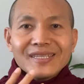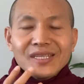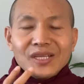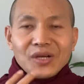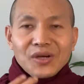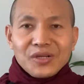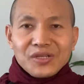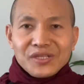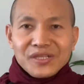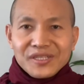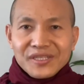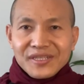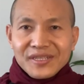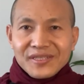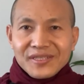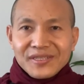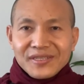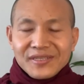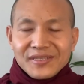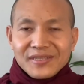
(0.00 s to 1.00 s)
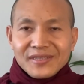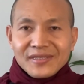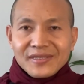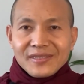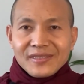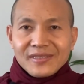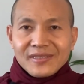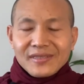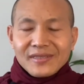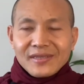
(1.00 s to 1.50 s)
consciousness.
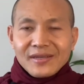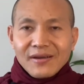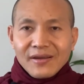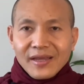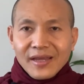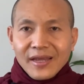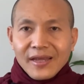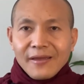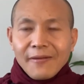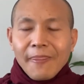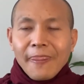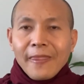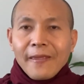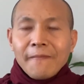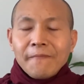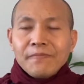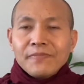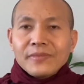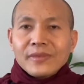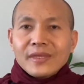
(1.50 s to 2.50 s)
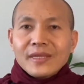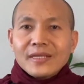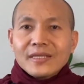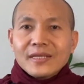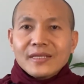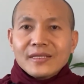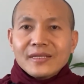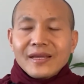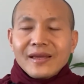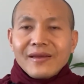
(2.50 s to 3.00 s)
Okay, this is
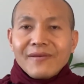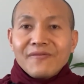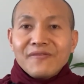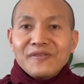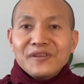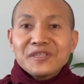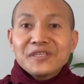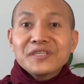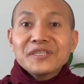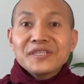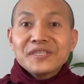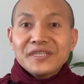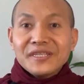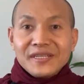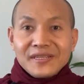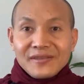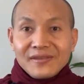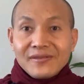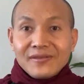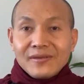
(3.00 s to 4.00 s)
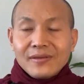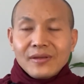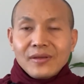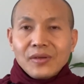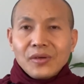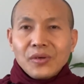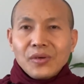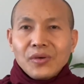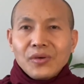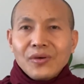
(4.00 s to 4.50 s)
the visiting.
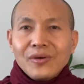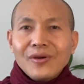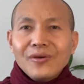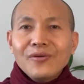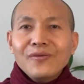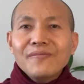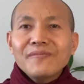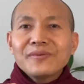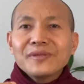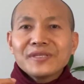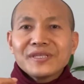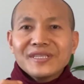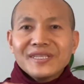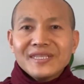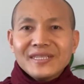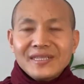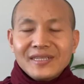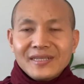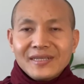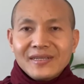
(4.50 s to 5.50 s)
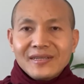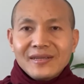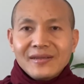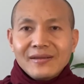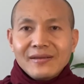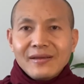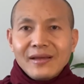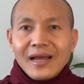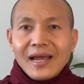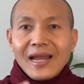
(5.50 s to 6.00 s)
Who visitor?
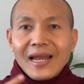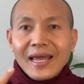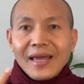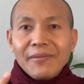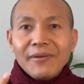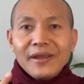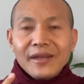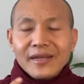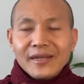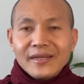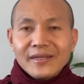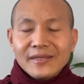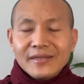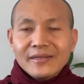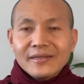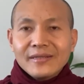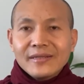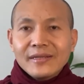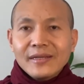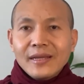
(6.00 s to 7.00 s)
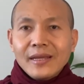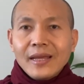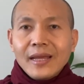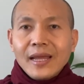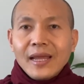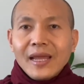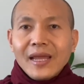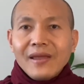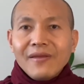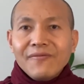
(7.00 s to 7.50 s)
11.
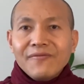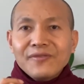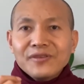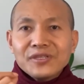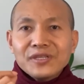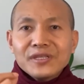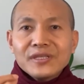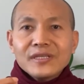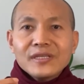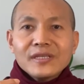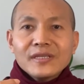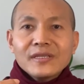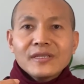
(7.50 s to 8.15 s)
If visitor,